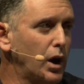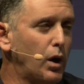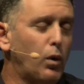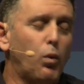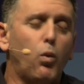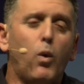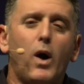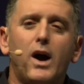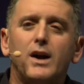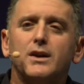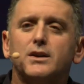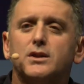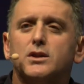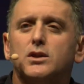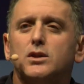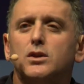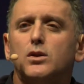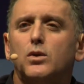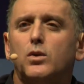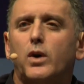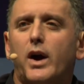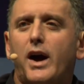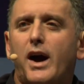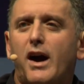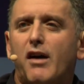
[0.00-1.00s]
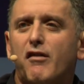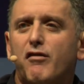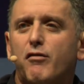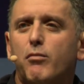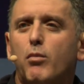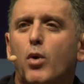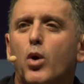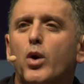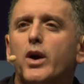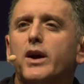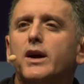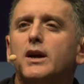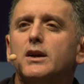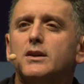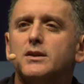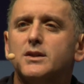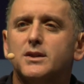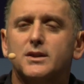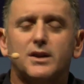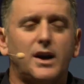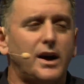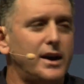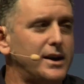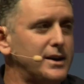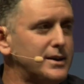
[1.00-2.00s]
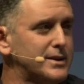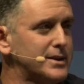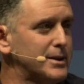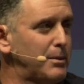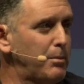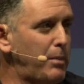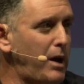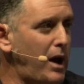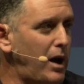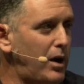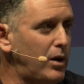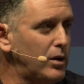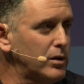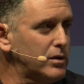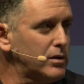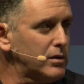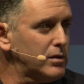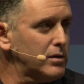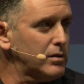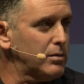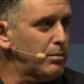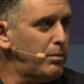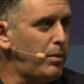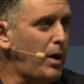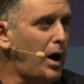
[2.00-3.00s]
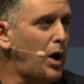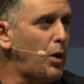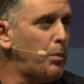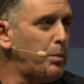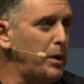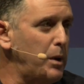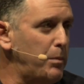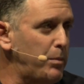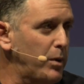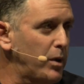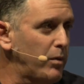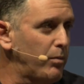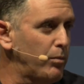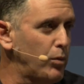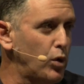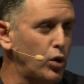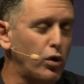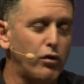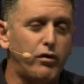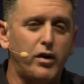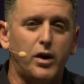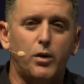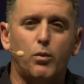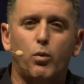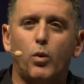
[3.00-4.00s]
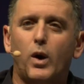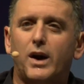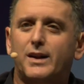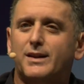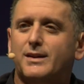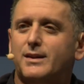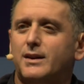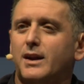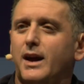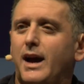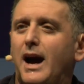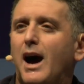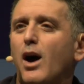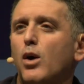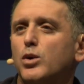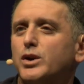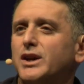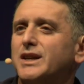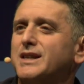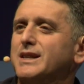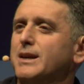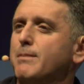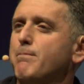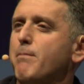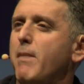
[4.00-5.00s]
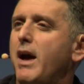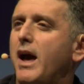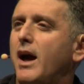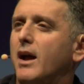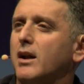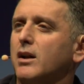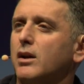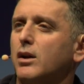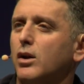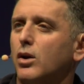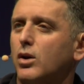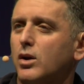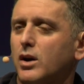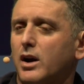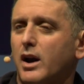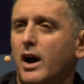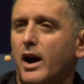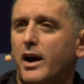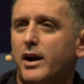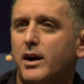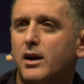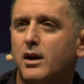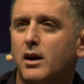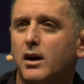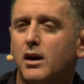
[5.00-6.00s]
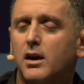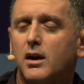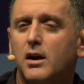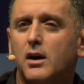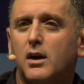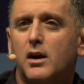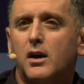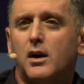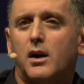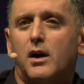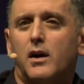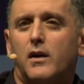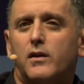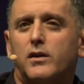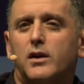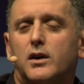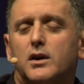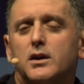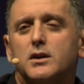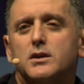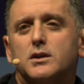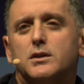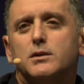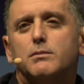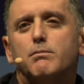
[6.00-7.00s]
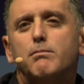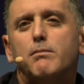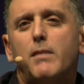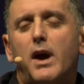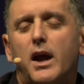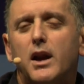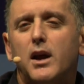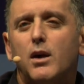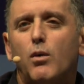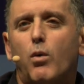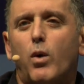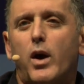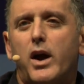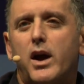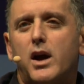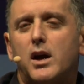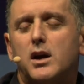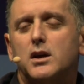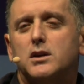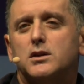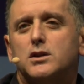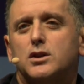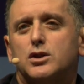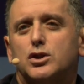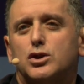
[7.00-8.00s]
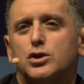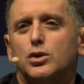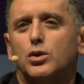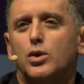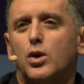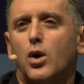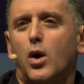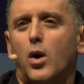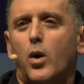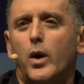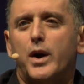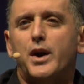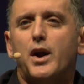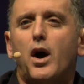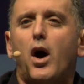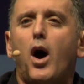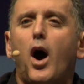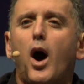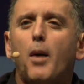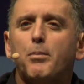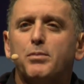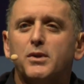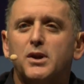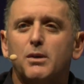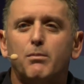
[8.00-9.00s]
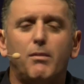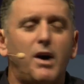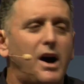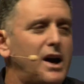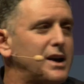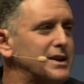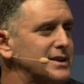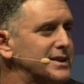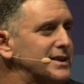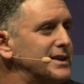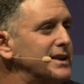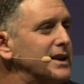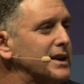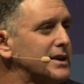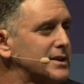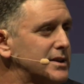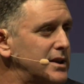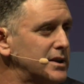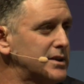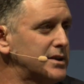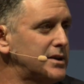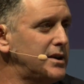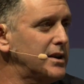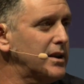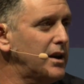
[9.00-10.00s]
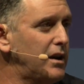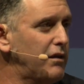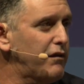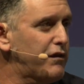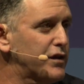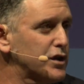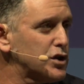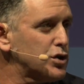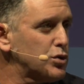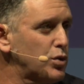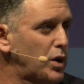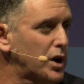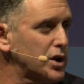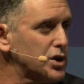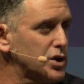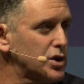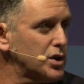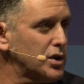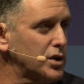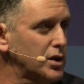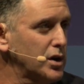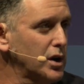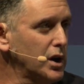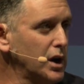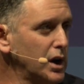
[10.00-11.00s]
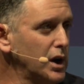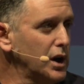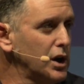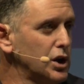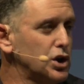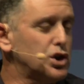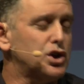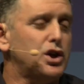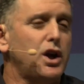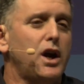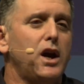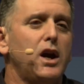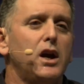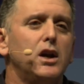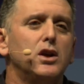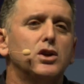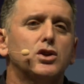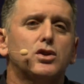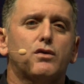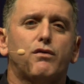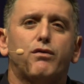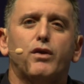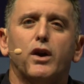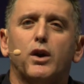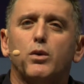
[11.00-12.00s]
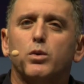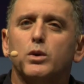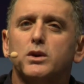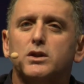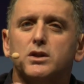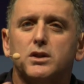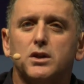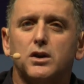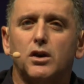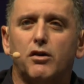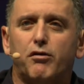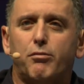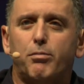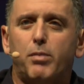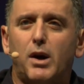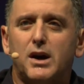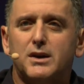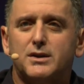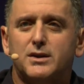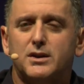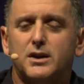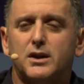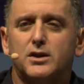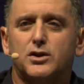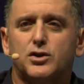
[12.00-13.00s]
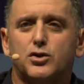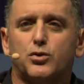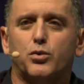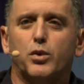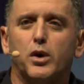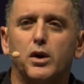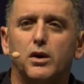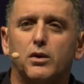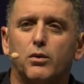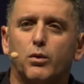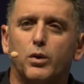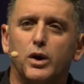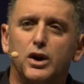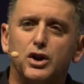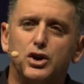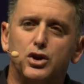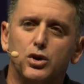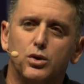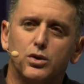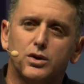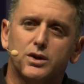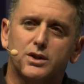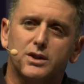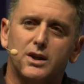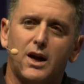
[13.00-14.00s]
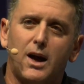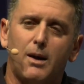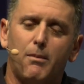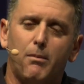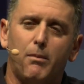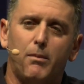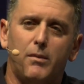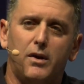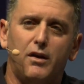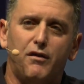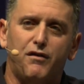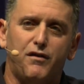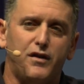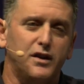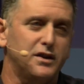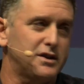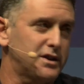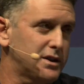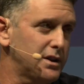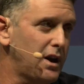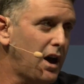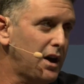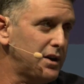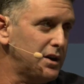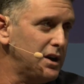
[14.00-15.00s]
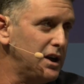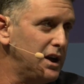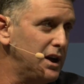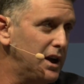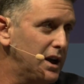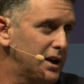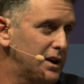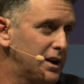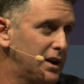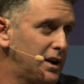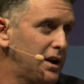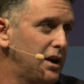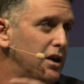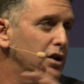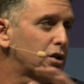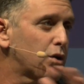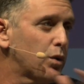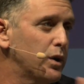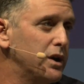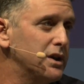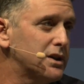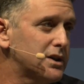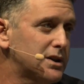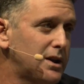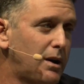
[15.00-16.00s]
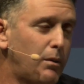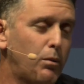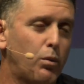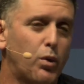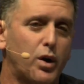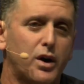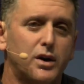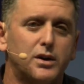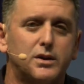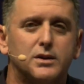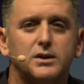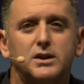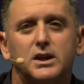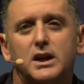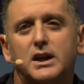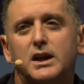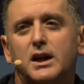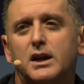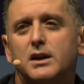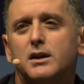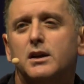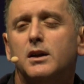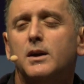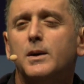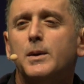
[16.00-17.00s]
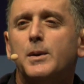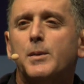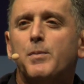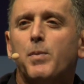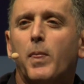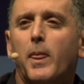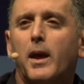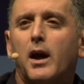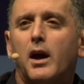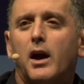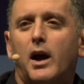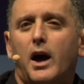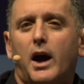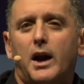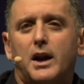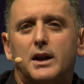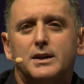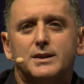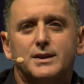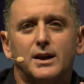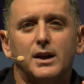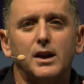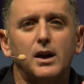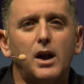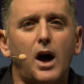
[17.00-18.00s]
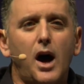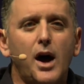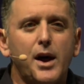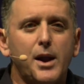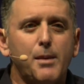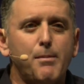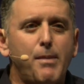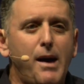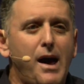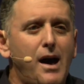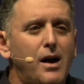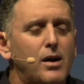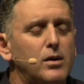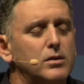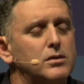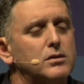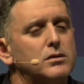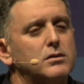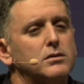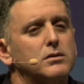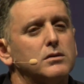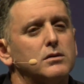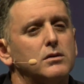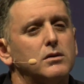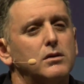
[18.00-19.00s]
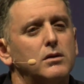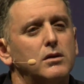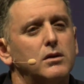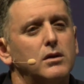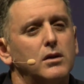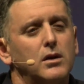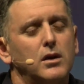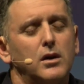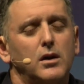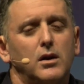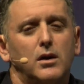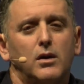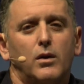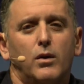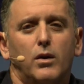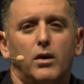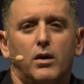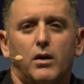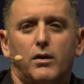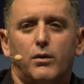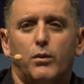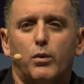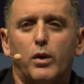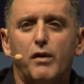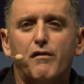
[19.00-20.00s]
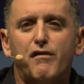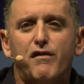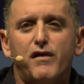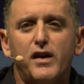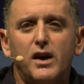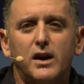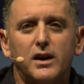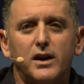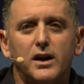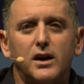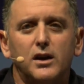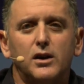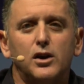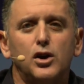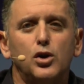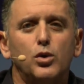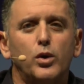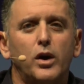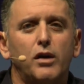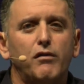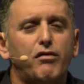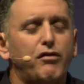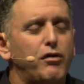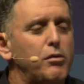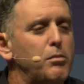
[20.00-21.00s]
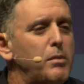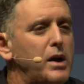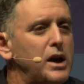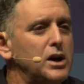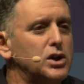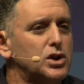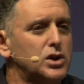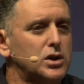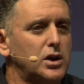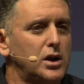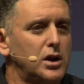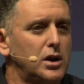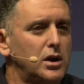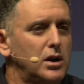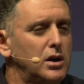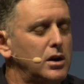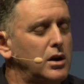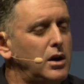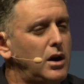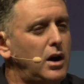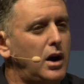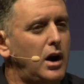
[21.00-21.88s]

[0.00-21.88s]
once you have more insights about how people move and what how the demand look like, there's many ways to go and optimize the existing infrastructure. Change frequency of buses, reduce some if it's not needed, and increase some where it's needed. And it's a lot about revealing new information